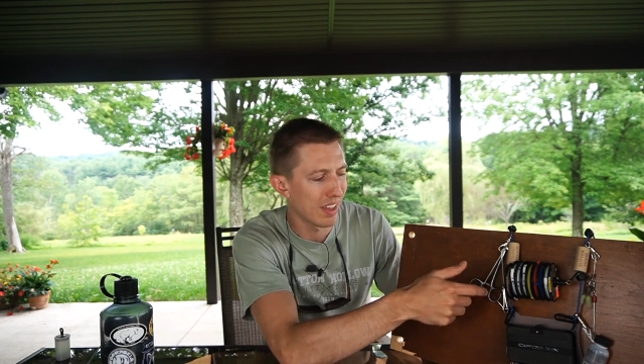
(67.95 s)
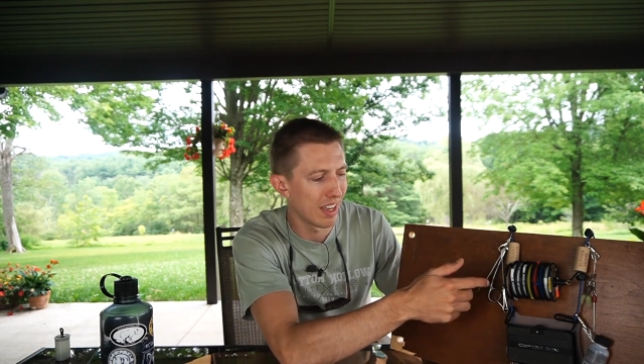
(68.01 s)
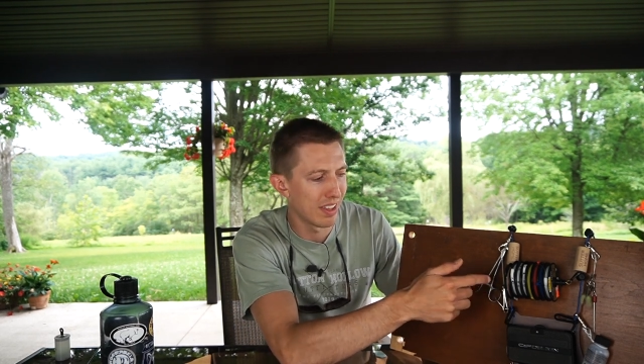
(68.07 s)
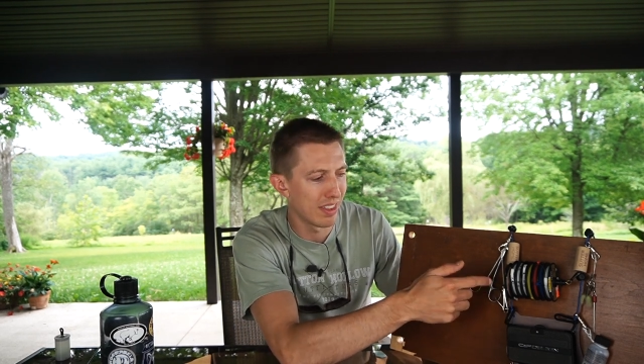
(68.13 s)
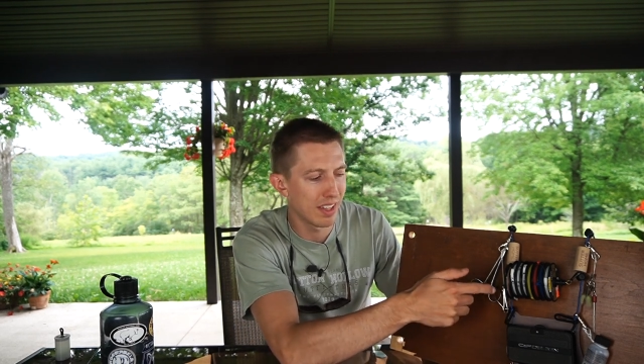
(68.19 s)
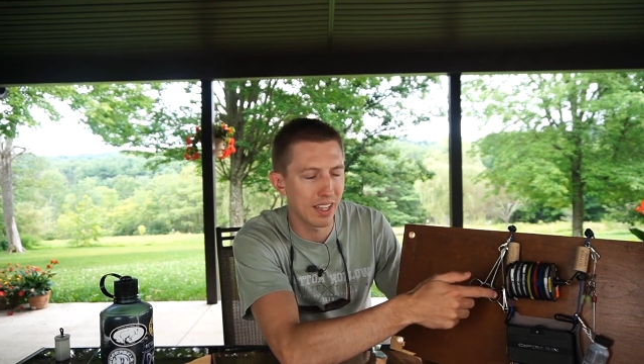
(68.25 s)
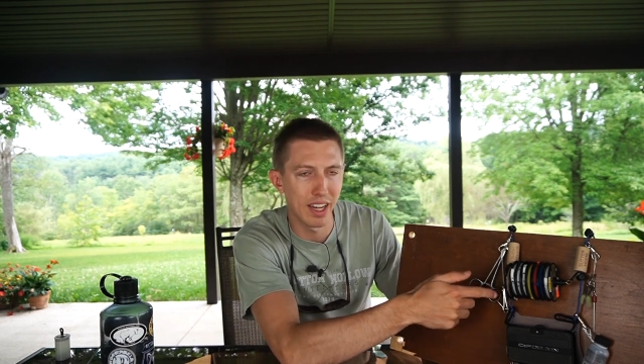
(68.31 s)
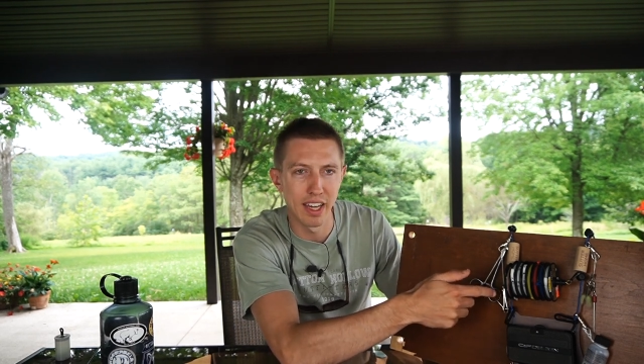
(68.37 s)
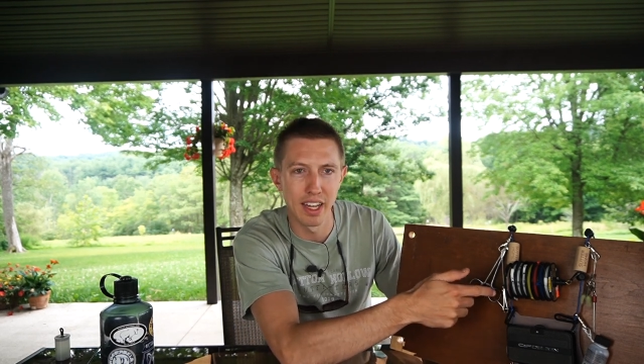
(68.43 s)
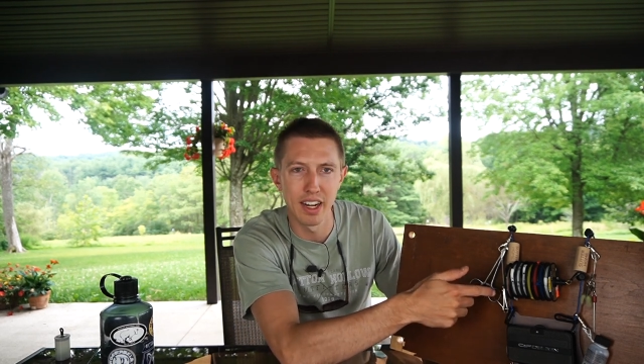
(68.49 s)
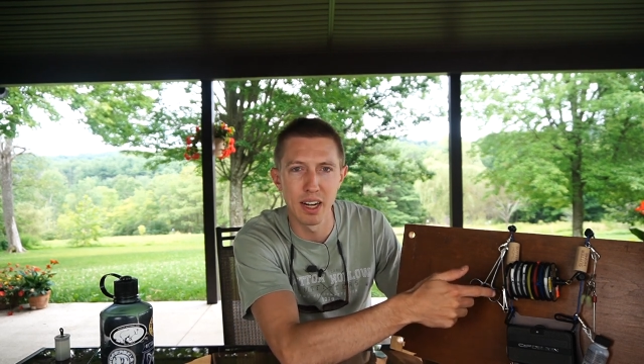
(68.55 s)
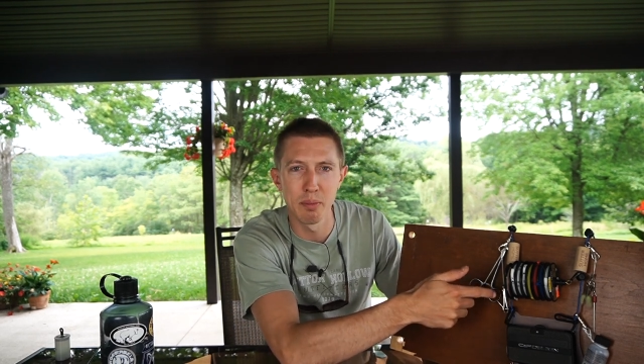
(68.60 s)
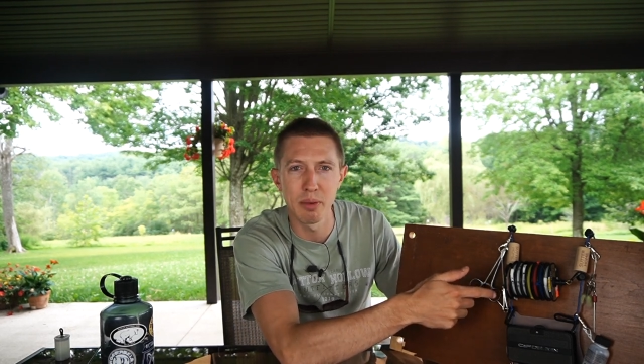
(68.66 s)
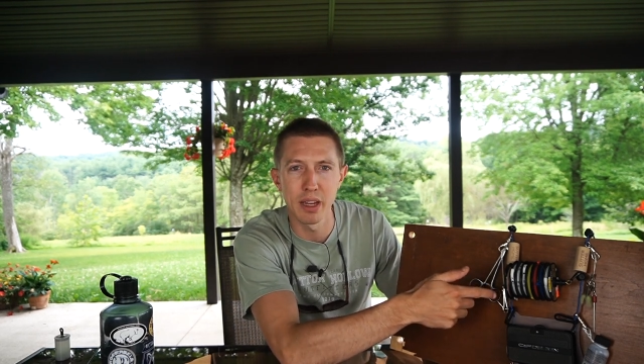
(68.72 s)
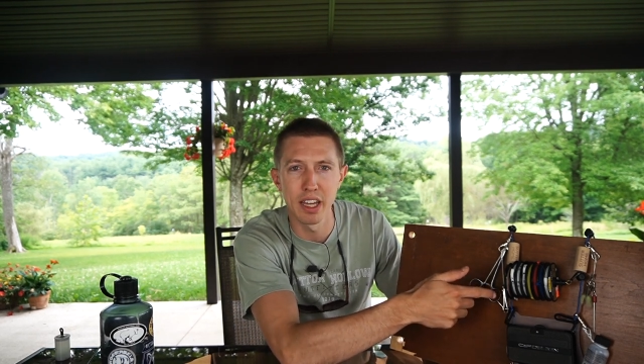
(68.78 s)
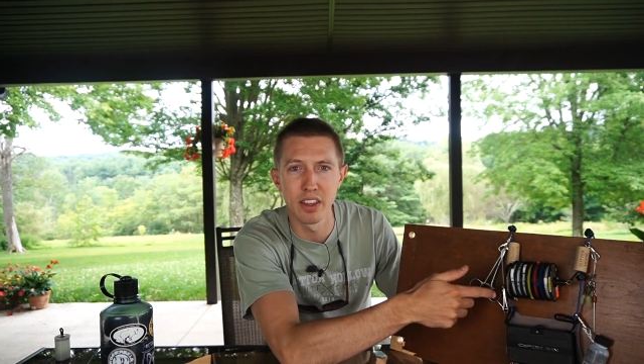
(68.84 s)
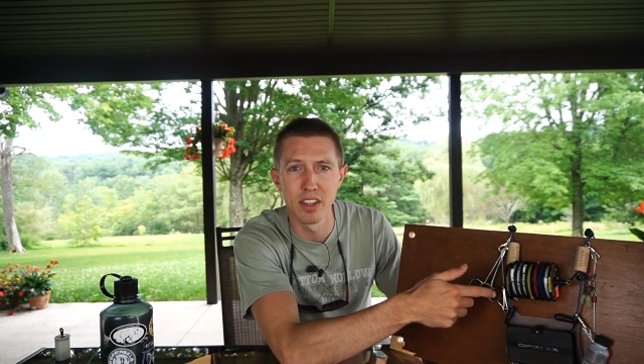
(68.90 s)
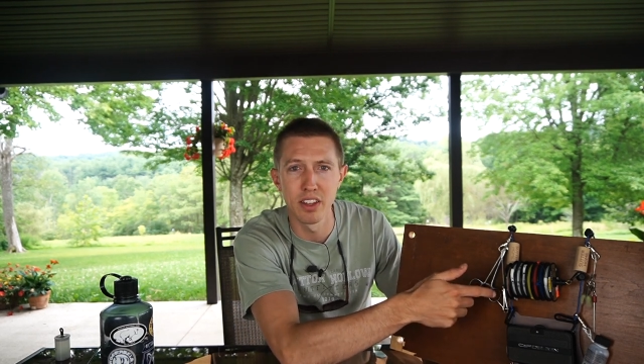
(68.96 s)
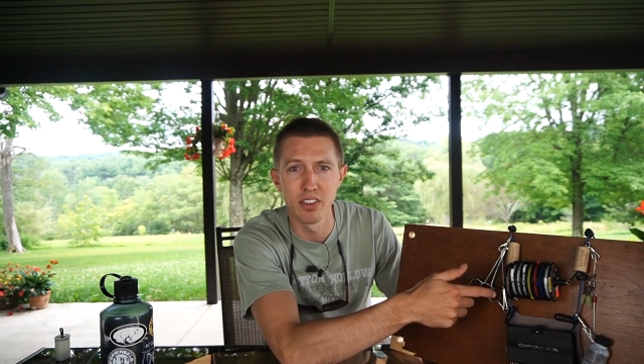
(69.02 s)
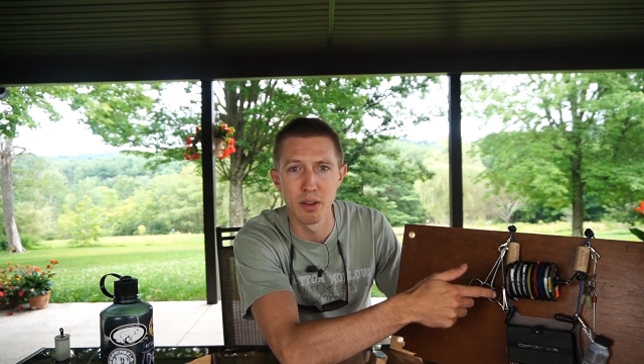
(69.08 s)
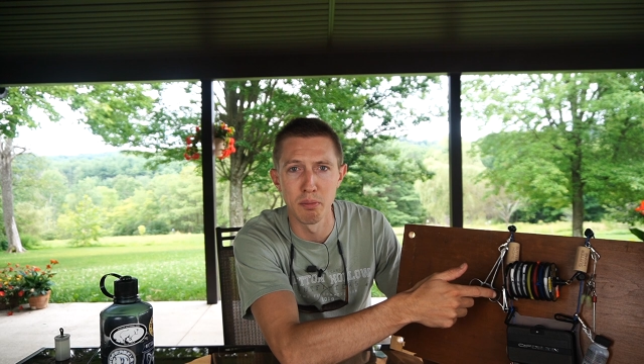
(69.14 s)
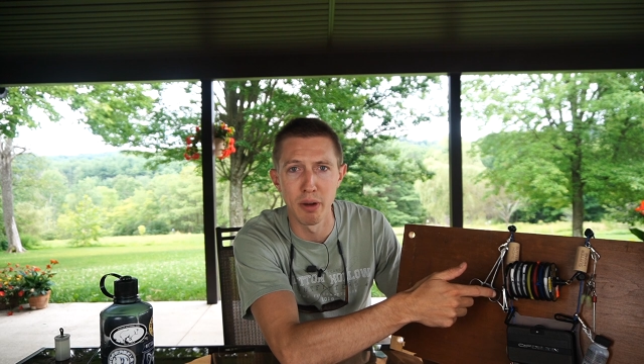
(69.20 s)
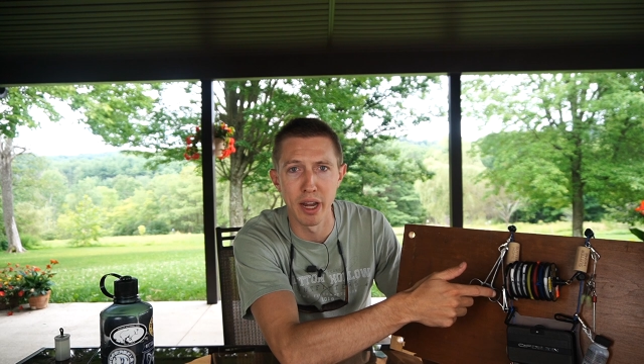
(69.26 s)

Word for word: I think I ended up getting this at